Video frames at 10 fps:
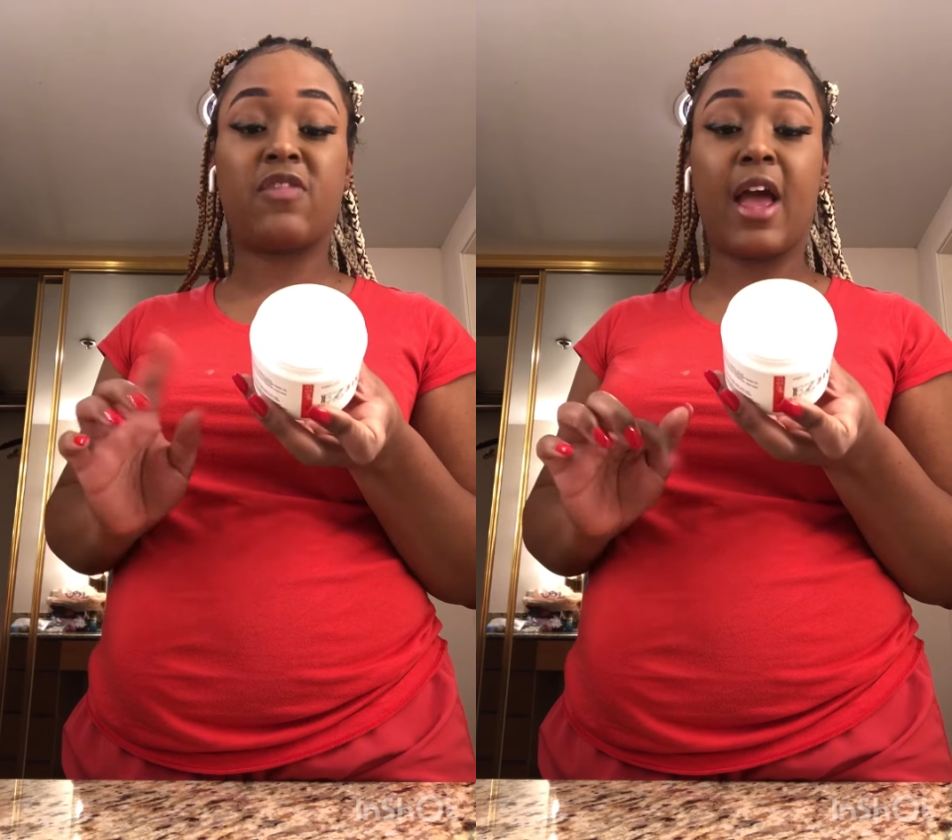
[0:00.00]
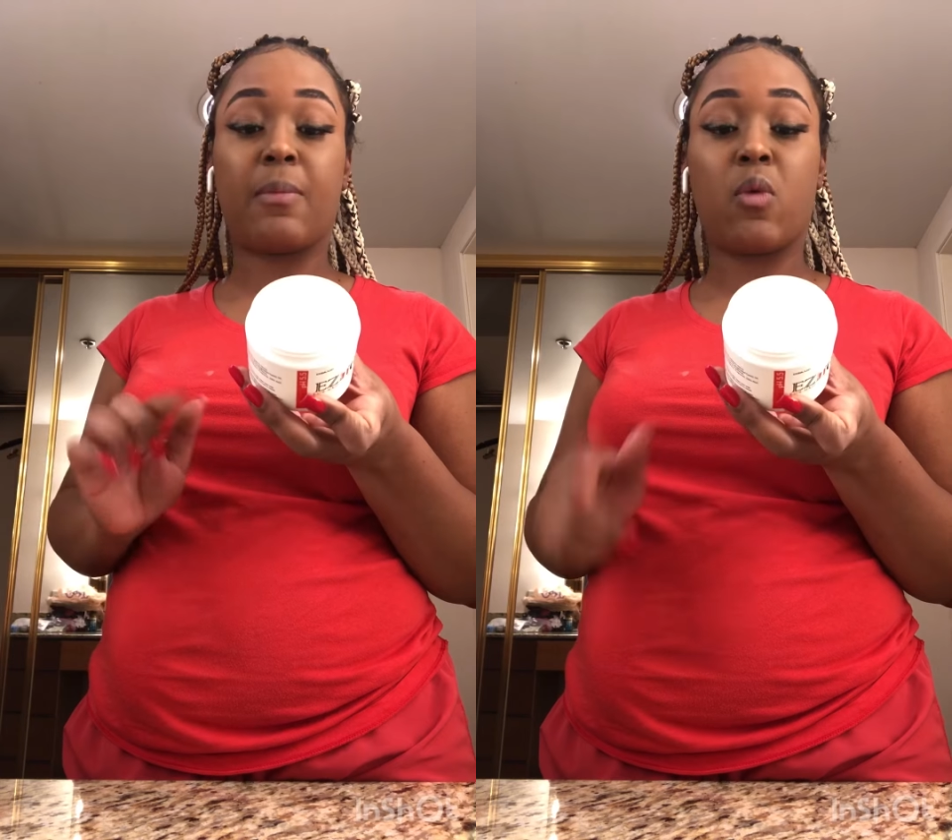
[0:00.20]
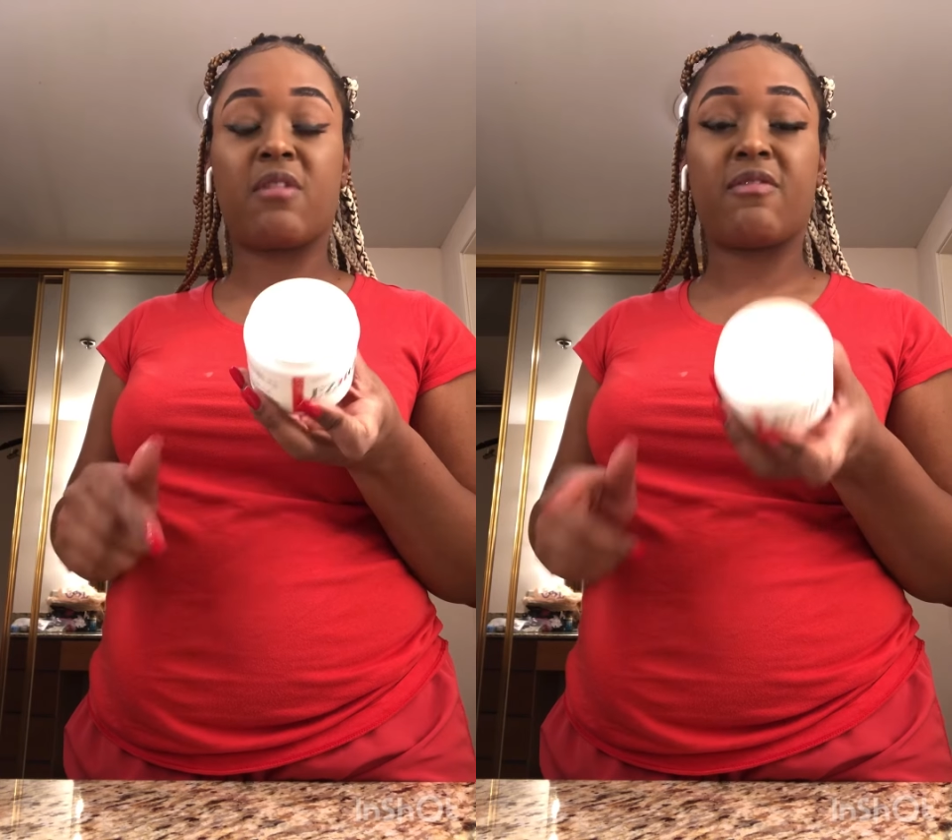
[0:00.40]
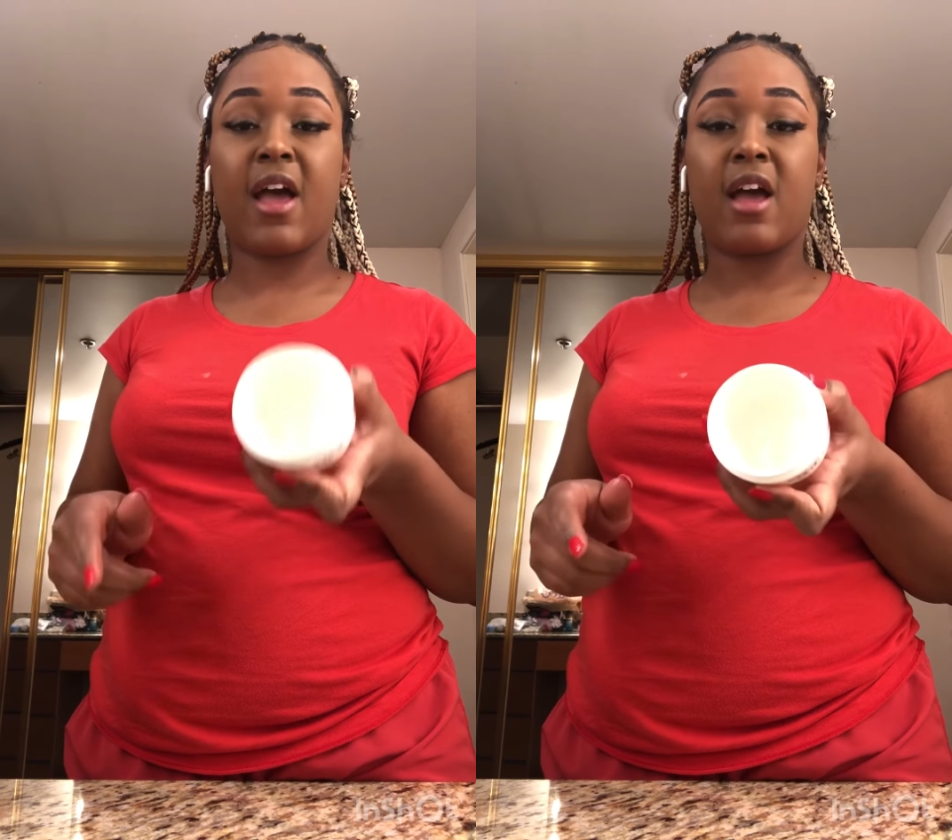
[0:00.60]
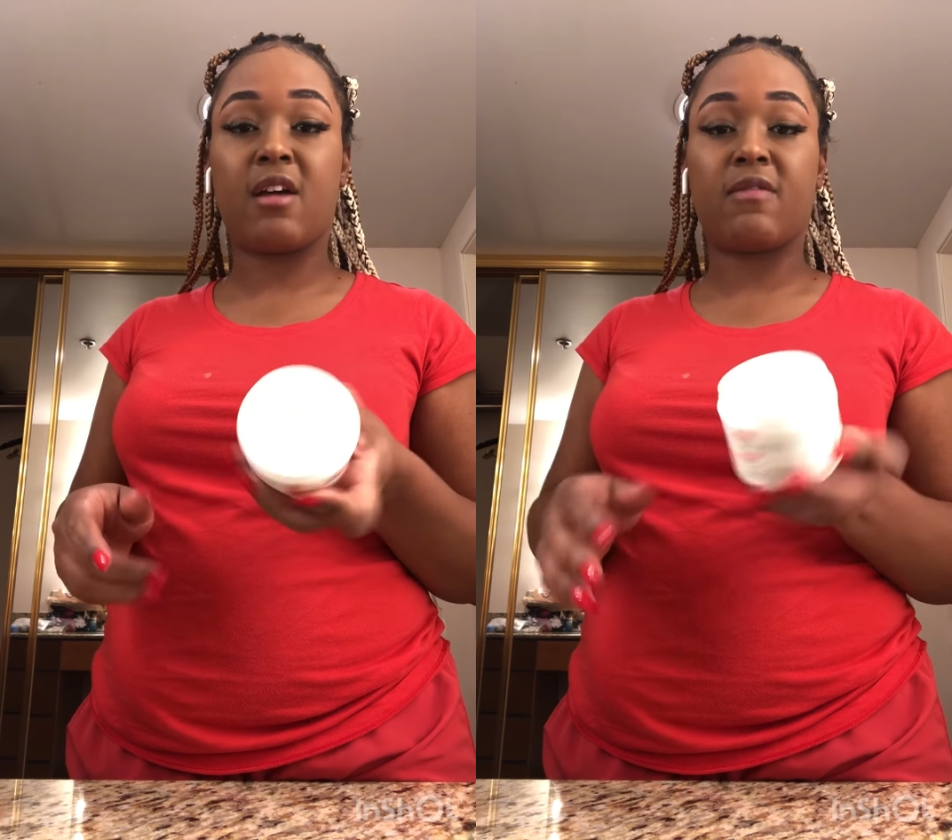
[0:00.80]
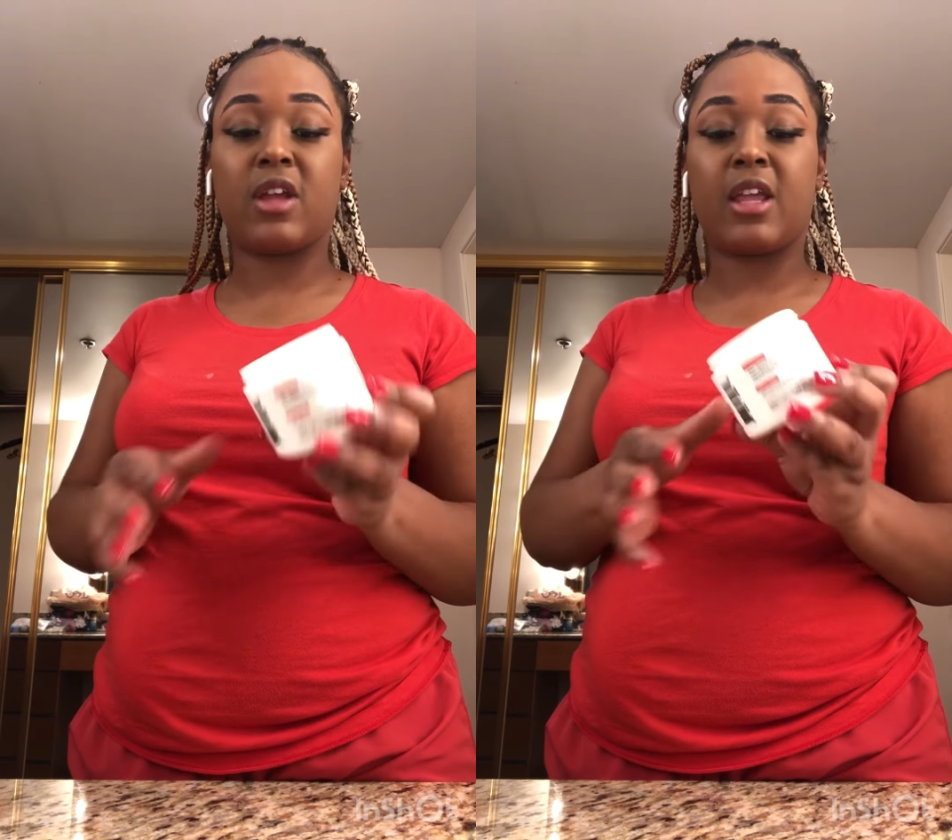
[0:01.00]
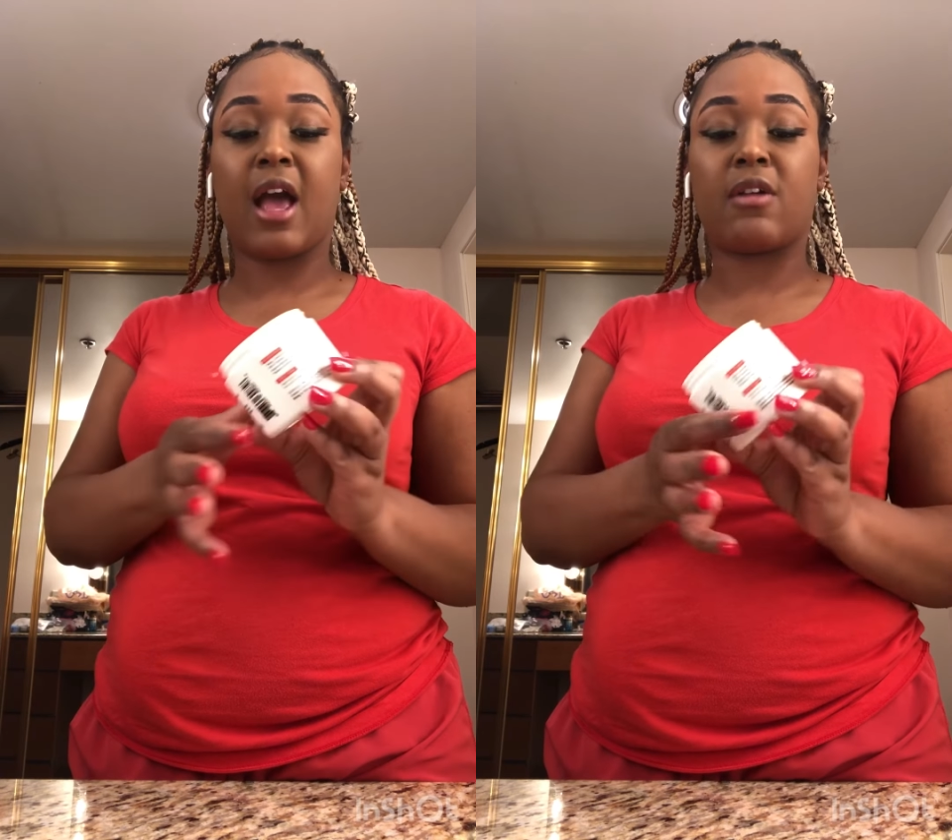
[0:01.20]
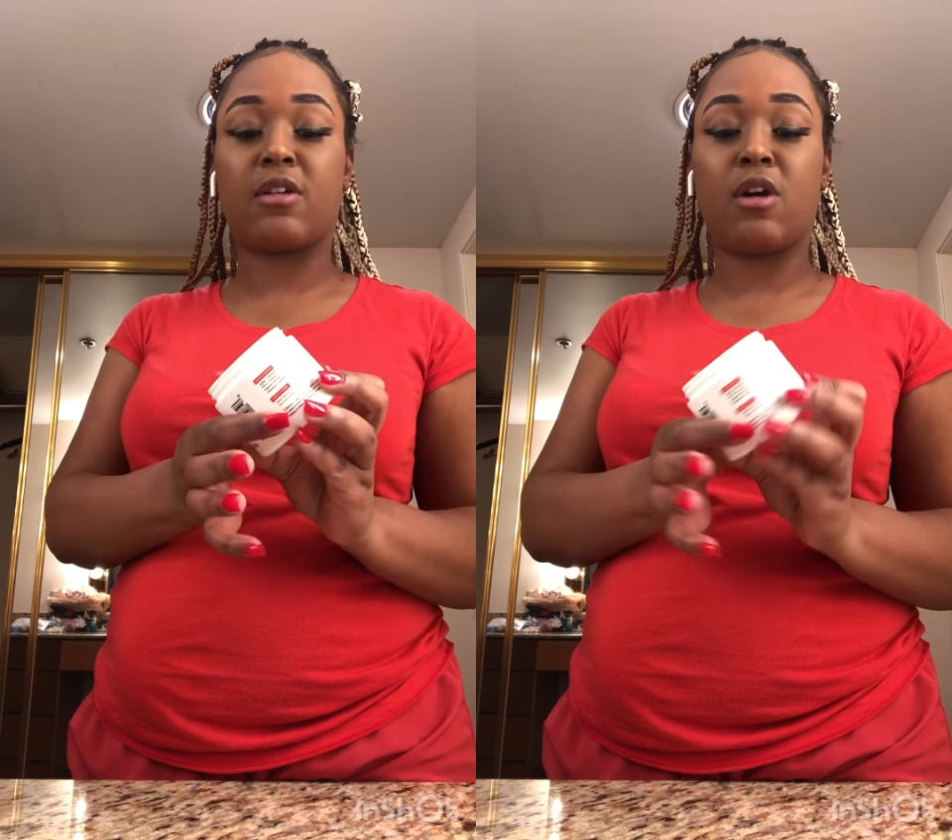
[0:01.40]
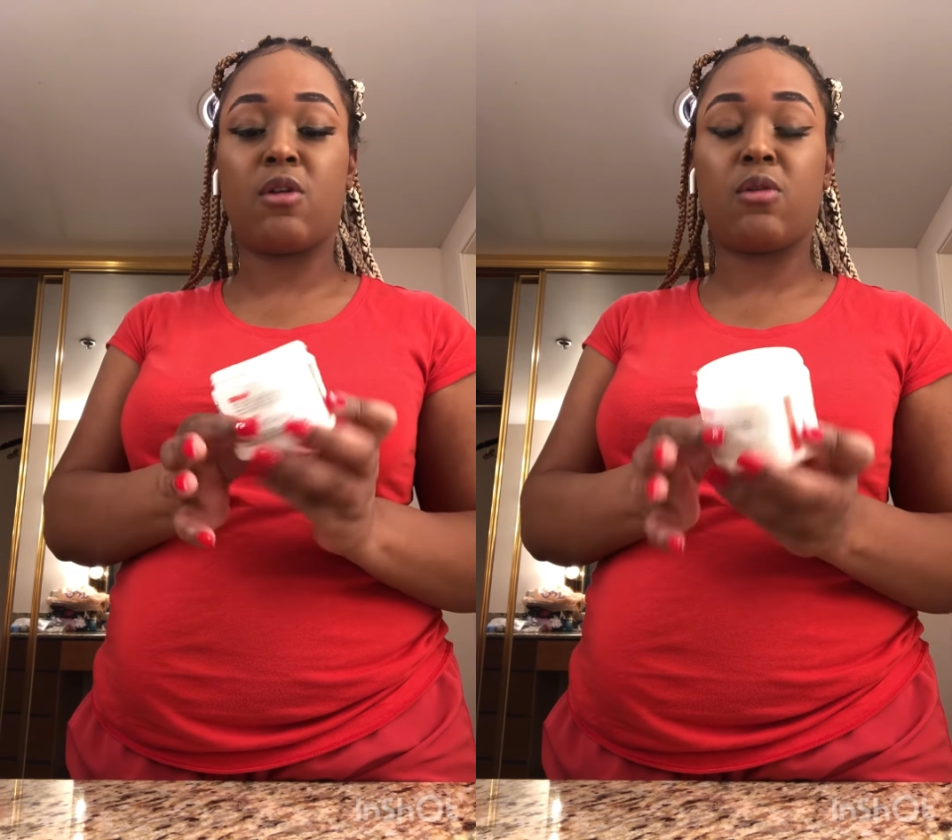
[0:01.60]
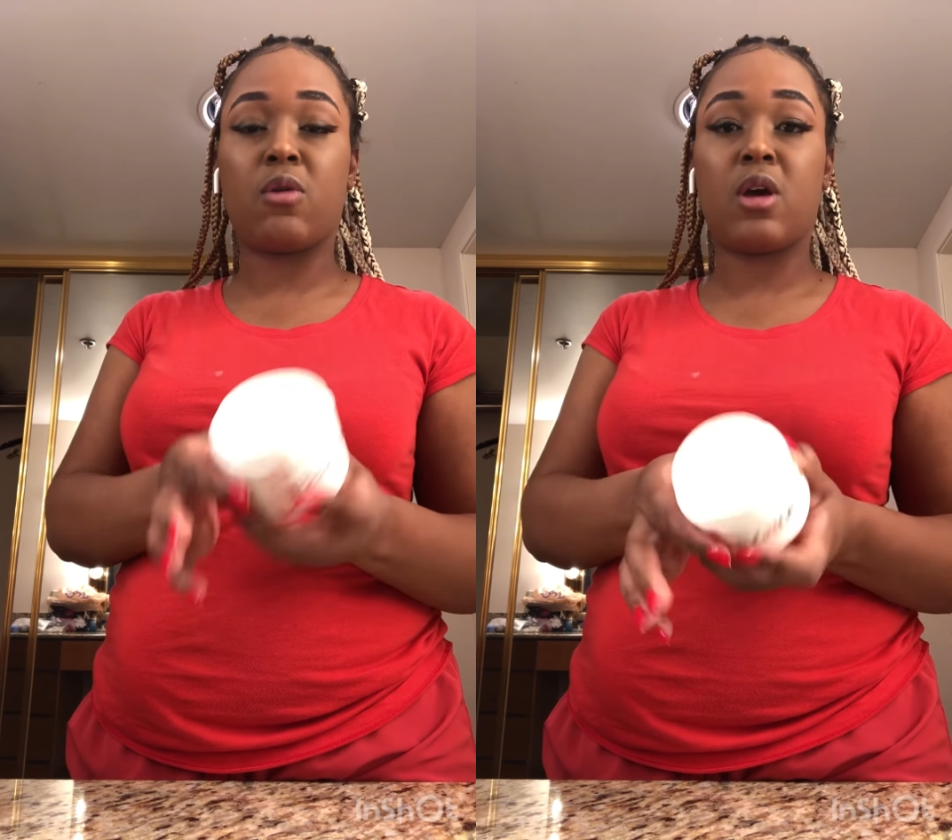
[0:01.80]
five point five. And y'all
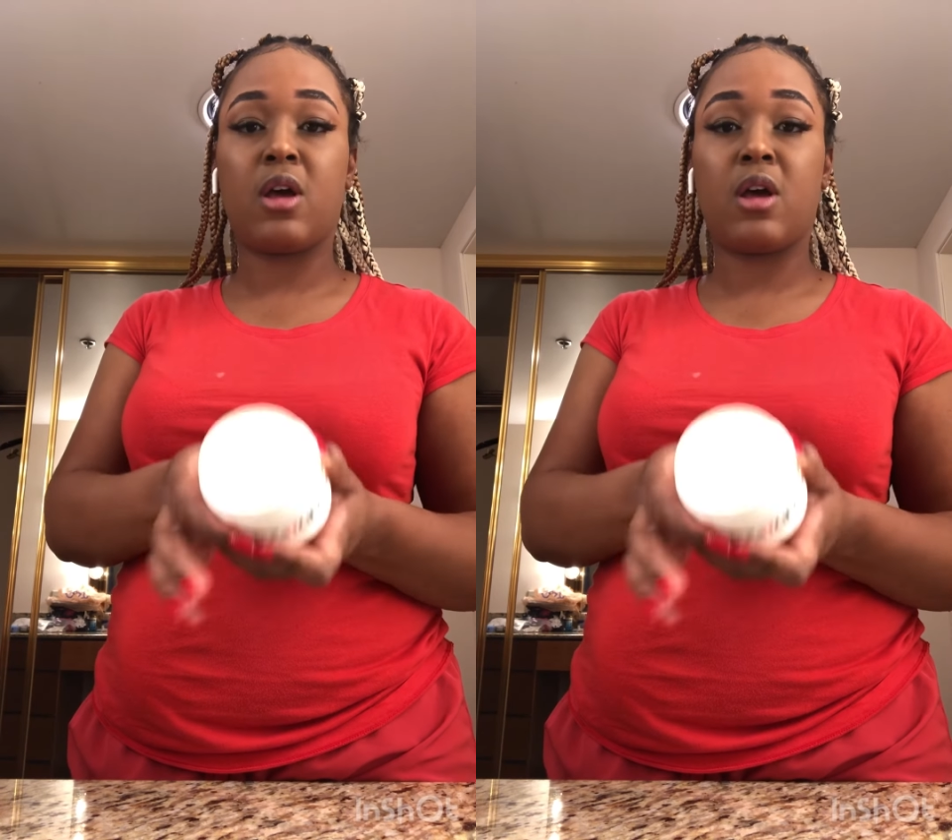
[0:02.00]
know